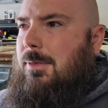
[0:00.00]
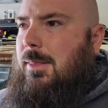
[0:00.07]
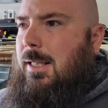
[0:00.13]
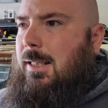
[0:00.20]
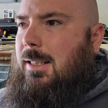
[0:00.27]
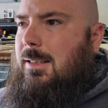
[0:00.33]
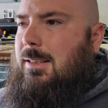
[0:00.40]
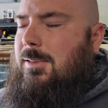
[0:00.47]

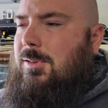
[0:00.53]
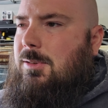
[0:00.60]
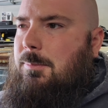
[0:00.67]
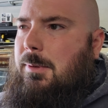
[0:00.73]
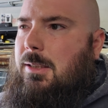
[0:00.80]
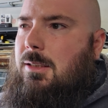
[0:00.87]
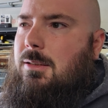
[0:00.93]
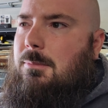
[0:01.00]
think it needs to
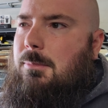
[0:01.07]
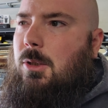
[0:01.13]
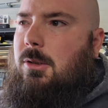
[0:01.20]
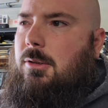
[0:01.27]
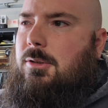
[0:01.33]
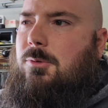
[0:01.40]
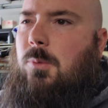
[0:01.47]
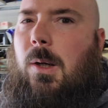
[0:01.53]
be, the
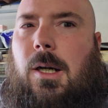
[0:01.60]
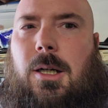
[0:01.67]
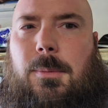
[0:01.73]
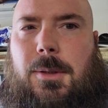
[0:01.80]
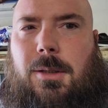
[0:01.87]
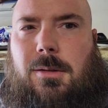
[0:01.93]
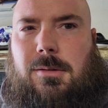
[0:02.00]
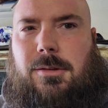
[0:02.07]
motor is wired
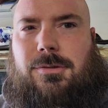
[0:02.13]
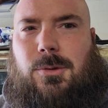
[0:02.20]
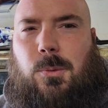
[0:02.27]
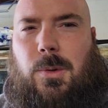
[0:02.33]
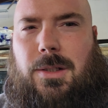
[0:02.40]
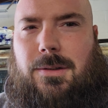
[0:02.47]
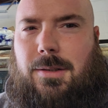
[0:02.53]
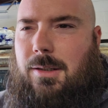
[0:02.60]
up currently for
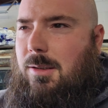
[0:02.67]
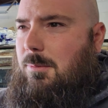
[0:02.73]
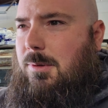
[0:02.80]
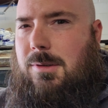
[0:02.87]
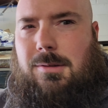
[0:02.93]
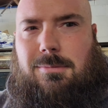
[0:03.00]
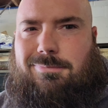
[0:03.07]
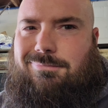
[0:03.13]
110,
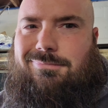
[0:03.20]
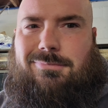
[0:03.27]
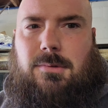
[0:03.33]
which